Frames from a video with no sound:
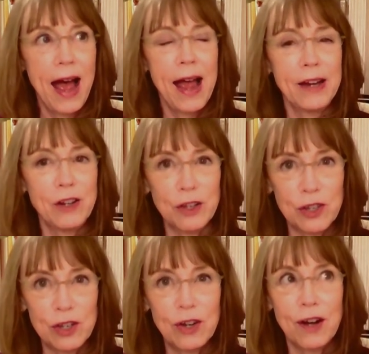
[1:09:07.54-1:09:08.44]
I just
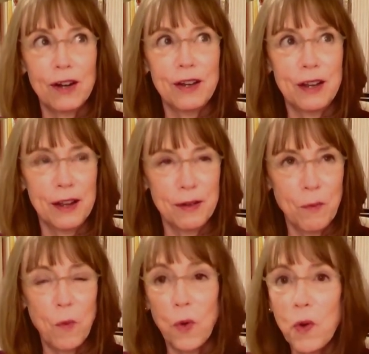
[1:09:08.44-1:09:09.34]
start to
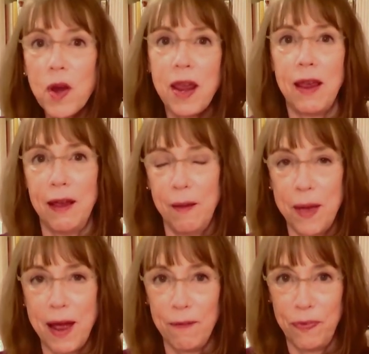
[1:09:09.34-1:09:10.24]
worry
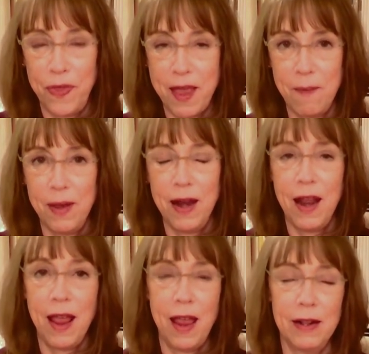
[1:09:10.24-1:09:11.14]
about them. And,
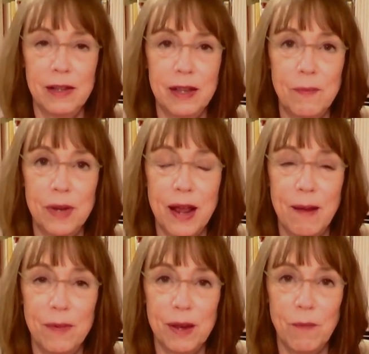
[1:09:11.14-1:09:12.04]
and
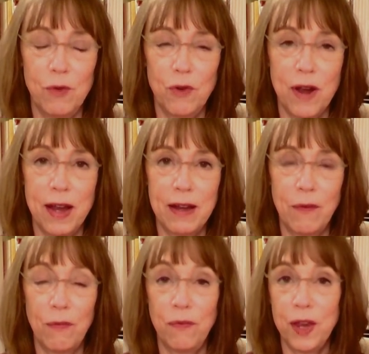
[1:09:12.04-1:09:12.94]
sometimes I'm trying to
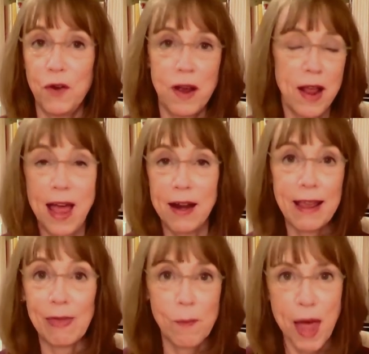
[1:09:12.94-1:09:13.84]
figure out how to
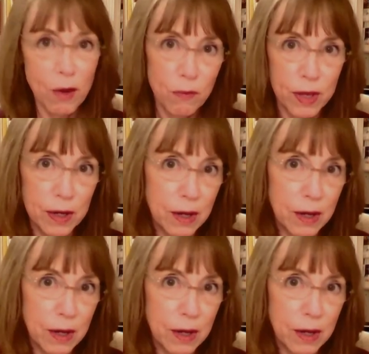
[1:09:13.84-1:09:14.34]
get them out of it.